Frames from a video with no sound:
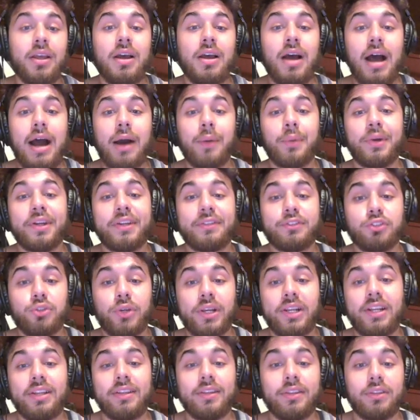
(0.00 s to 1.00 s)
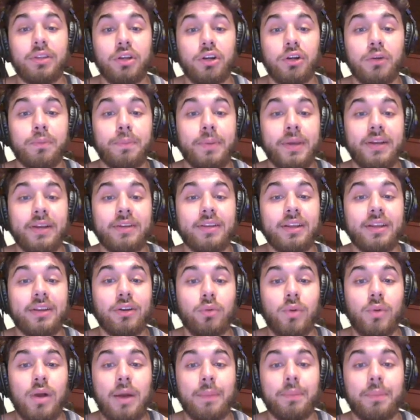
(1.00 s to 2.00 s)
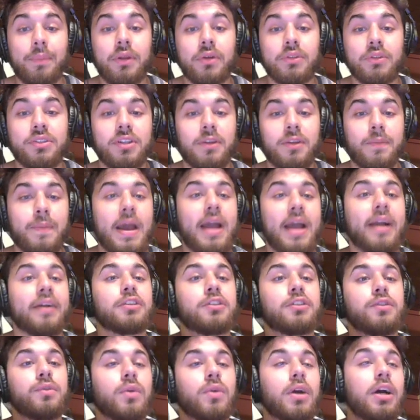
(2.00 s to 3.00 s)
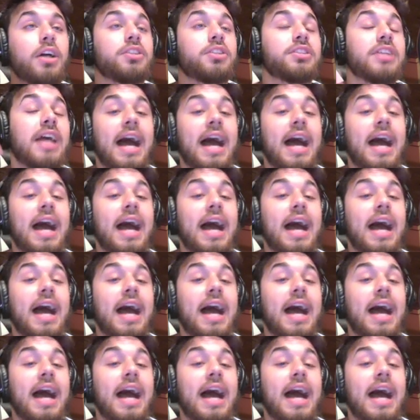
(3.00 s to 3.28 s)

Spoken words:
I would have traded the 3rd pick and Garoppolo to the Packers for Rodgers.